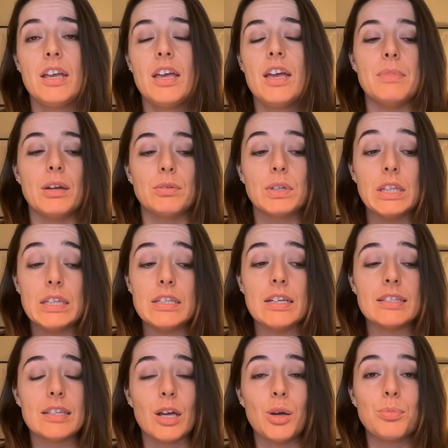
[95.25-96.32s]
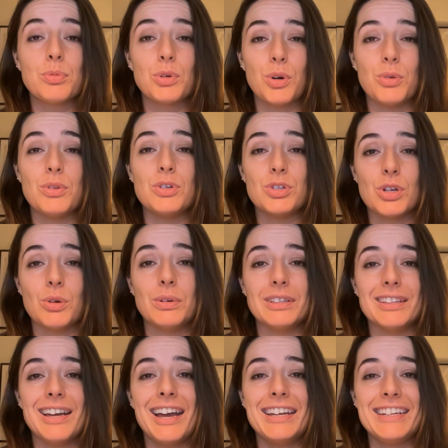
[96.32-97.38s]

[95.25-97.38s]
That really does help grow the show a lot.